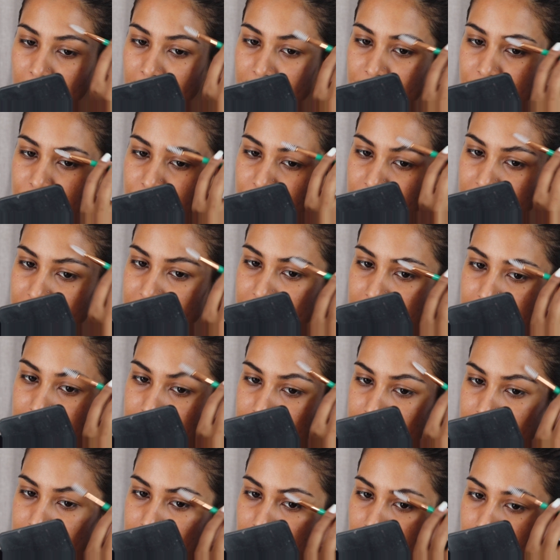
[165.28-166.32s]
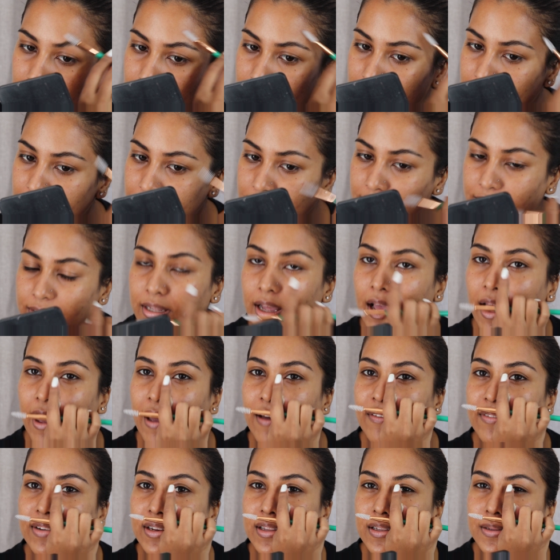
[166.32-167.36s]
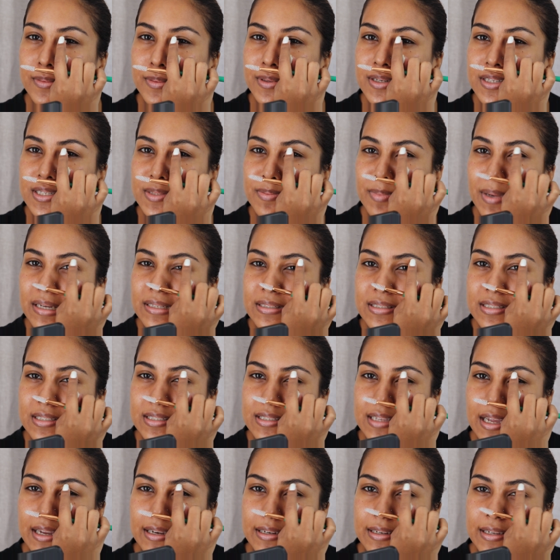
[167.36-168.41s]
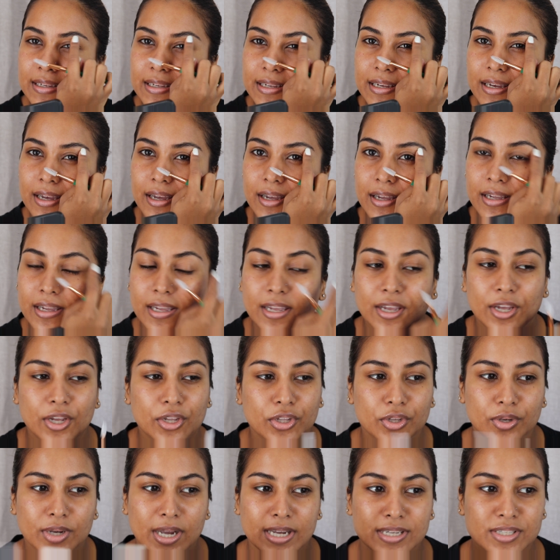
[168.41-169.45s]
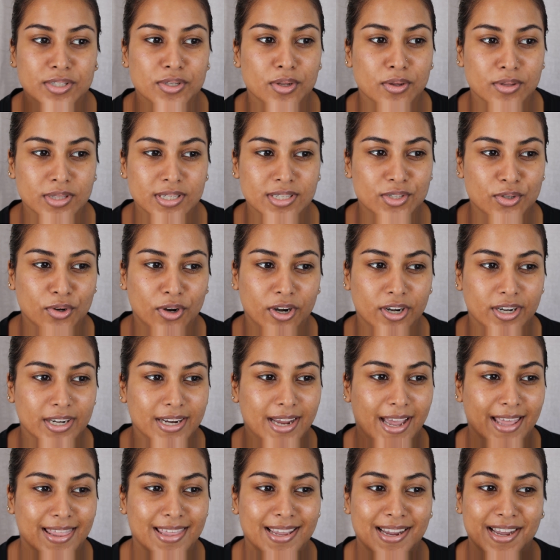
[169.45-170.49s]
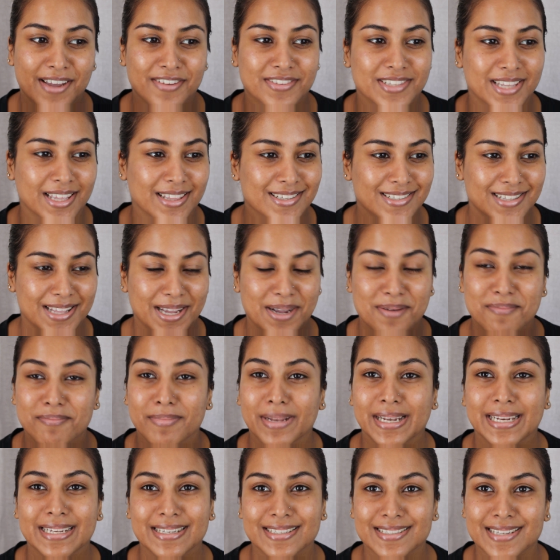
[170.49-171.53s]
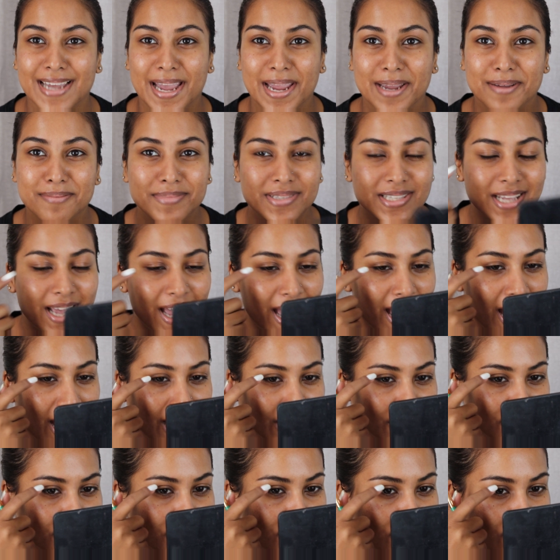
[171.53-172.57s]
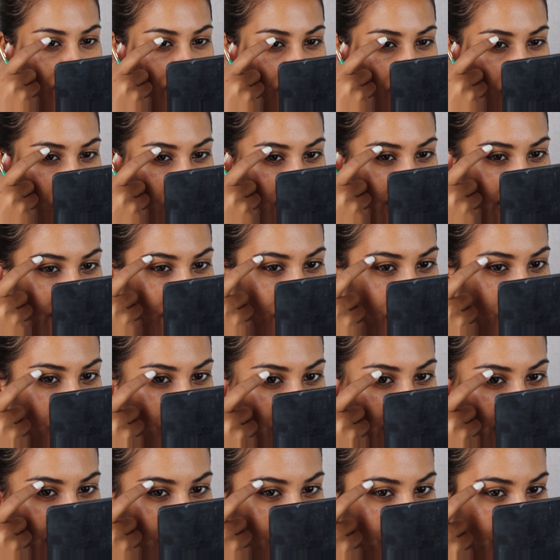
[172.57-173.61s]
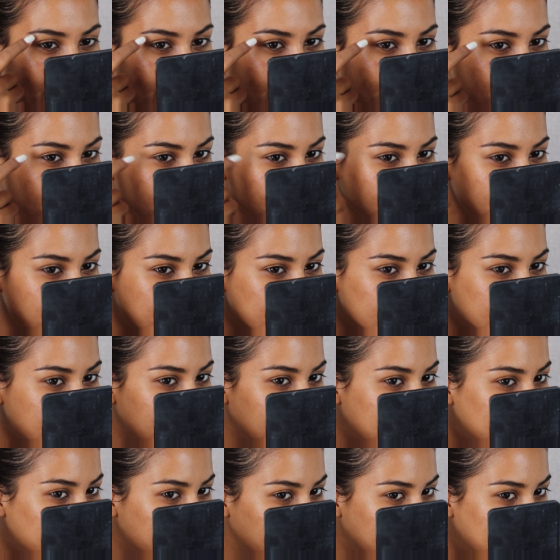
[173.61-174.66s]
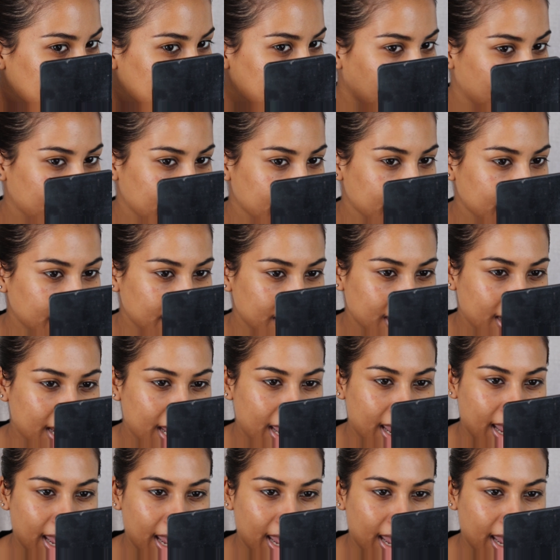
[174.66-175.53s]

as you guys can see, I have a little bit of sparseness under here. You guys know the story. I think I've said this a million times. I used to pluck my eyebrows really thin,